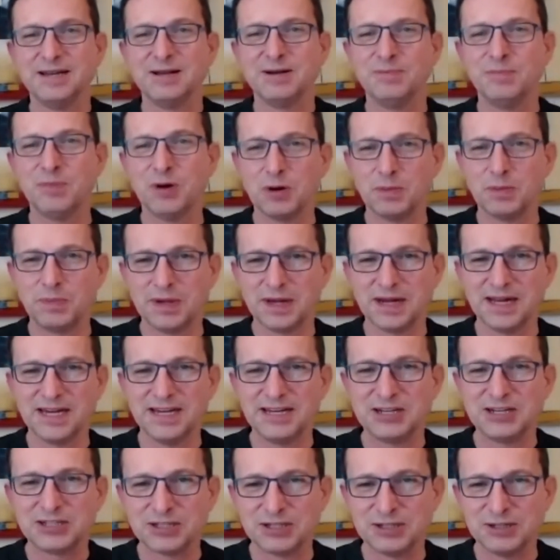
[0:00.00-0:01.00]

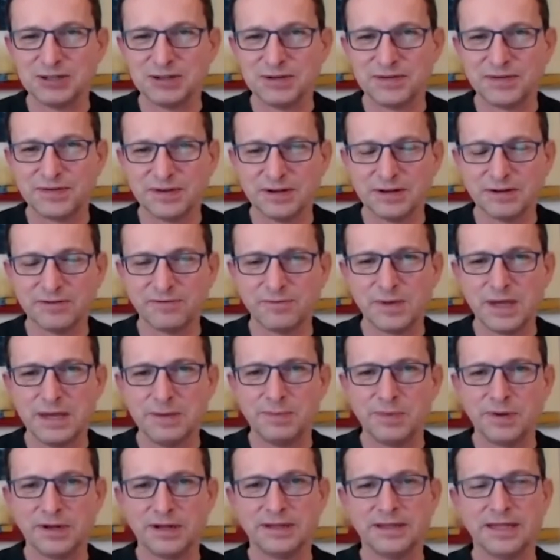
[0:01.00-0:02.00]
population of
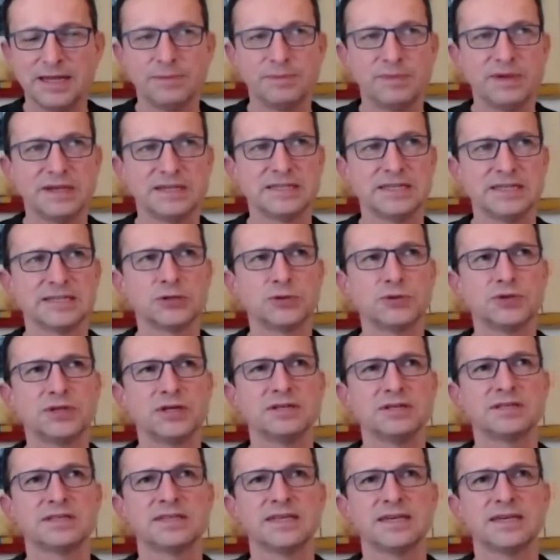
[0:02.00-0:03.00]
people in their business. All
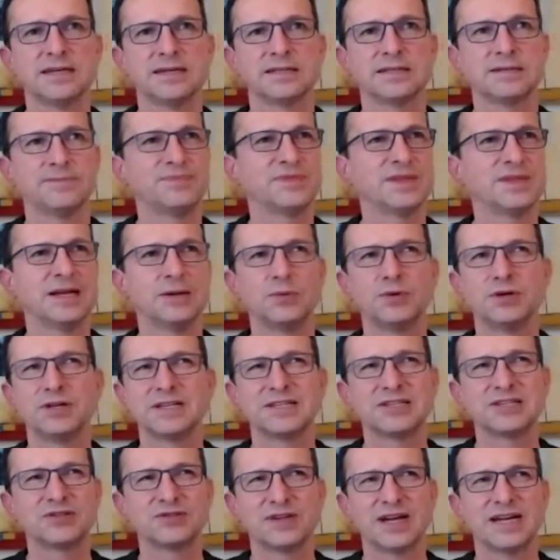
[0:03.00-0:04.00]
those things, they'll want a
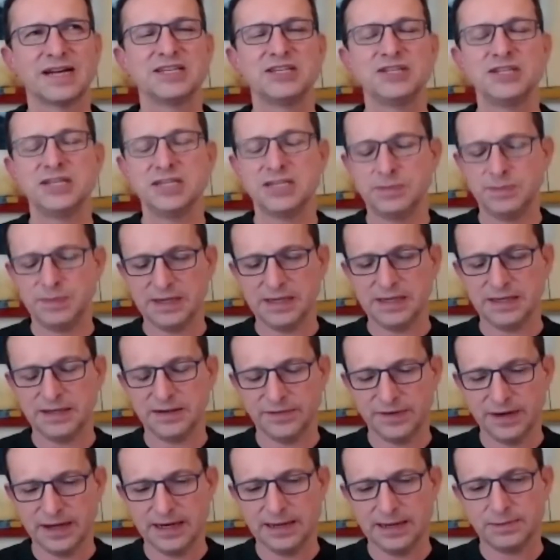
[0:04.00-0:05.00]
strategy to be
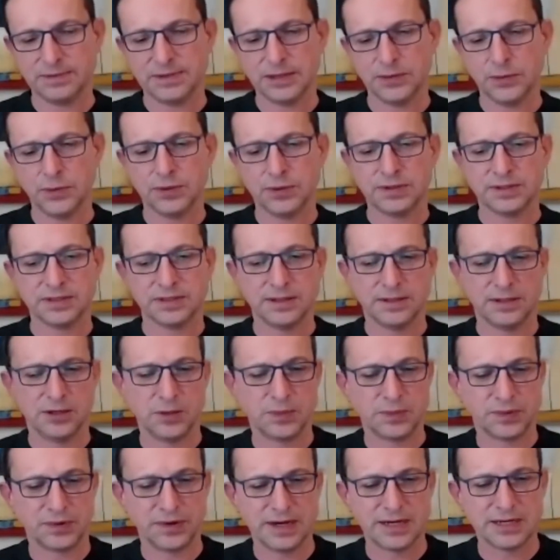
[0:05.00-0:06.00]
developed. They want an
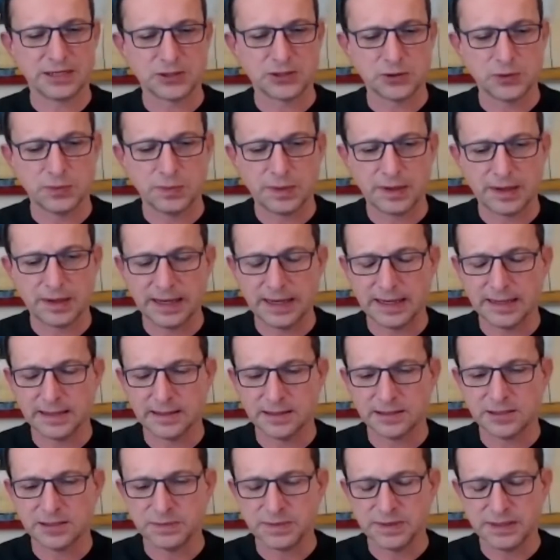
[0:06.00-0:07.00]
operational
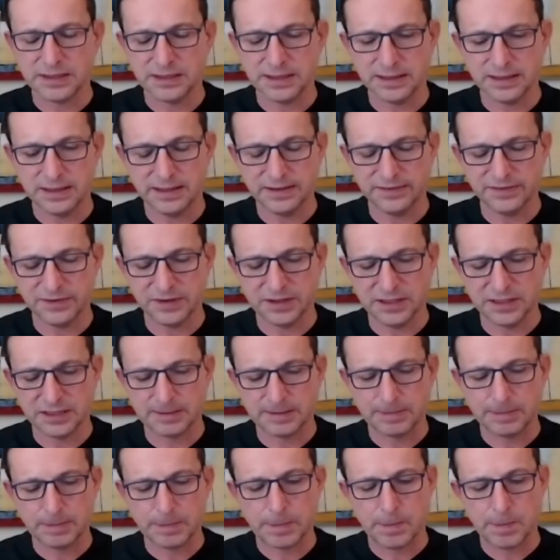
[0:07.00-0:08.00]
plan to be delivered.
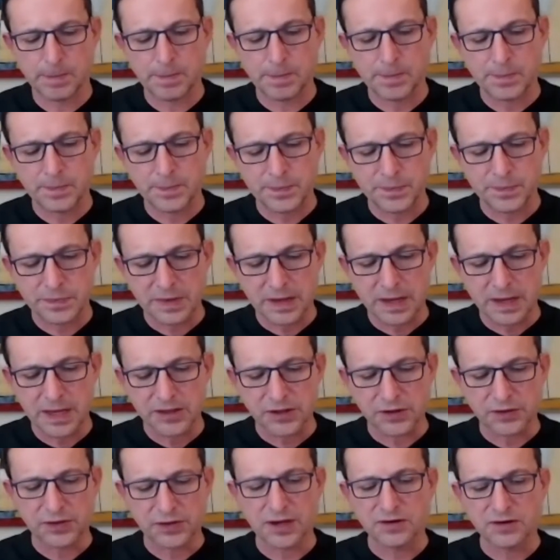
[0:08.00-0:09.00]

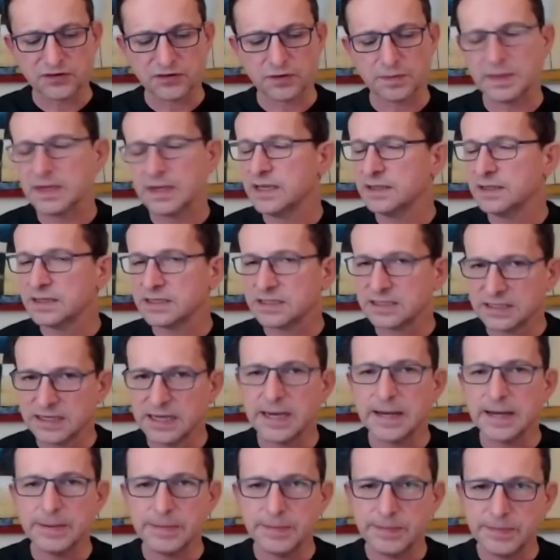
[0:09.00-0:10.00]
So those remain the
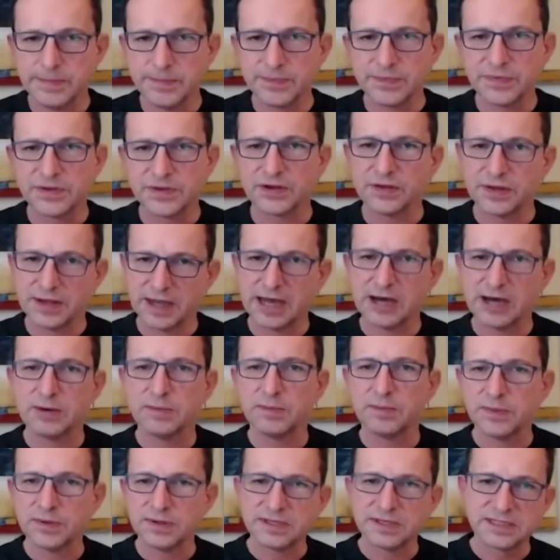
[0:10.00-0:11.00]
same. So the
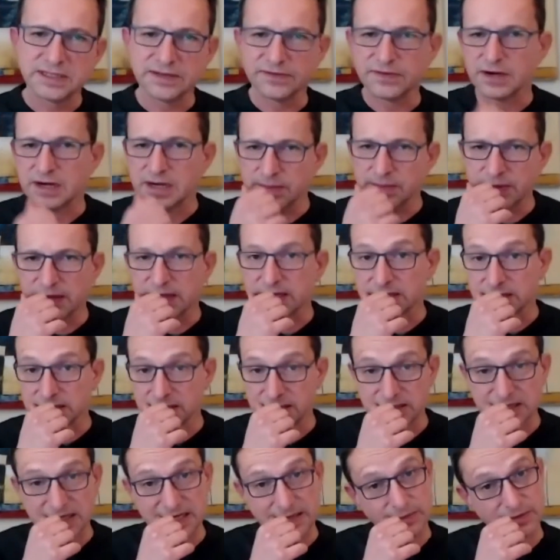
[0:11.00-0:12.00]
outputs are very much the
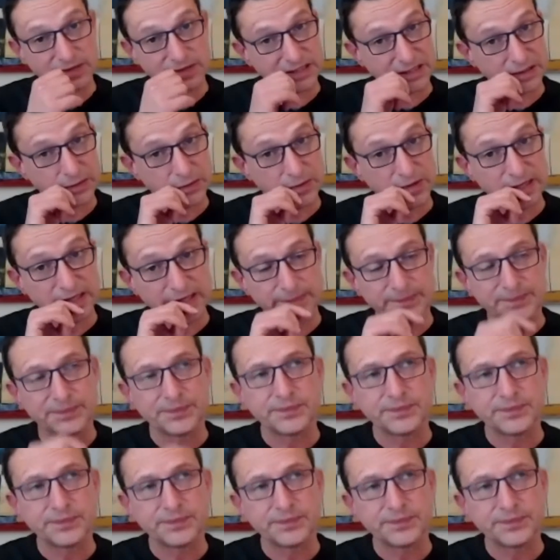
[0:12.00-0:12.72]
same as they were.